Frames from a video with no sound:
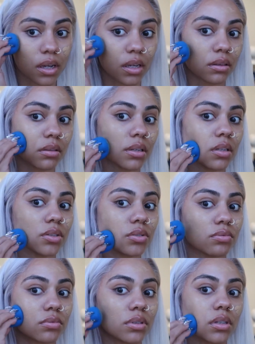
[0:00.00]
and then
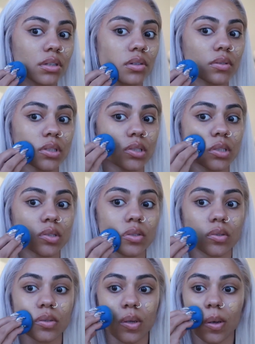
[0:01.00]
you literally
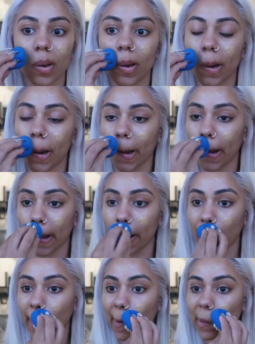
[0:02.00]
just
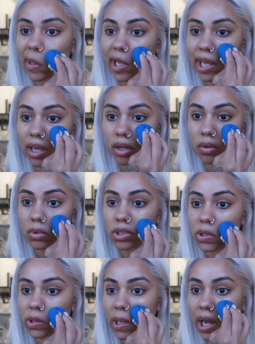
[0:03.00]
take
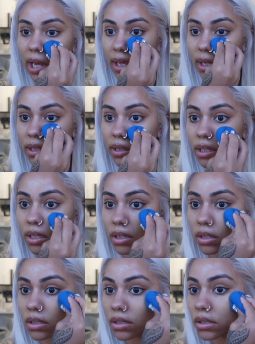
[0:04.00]
what you got and
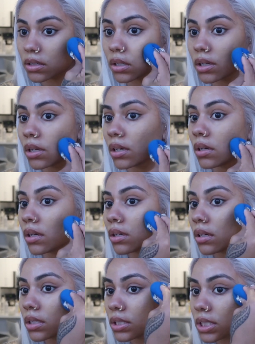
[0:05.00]
then
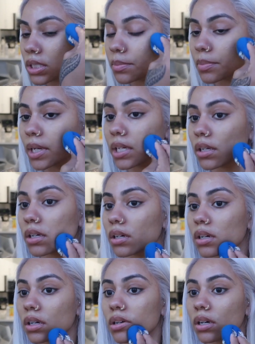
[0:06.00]
spread it
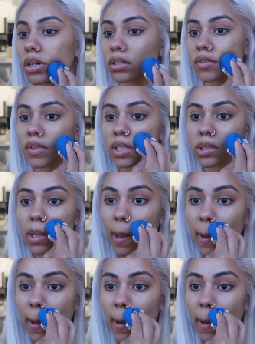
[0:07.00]
on your face.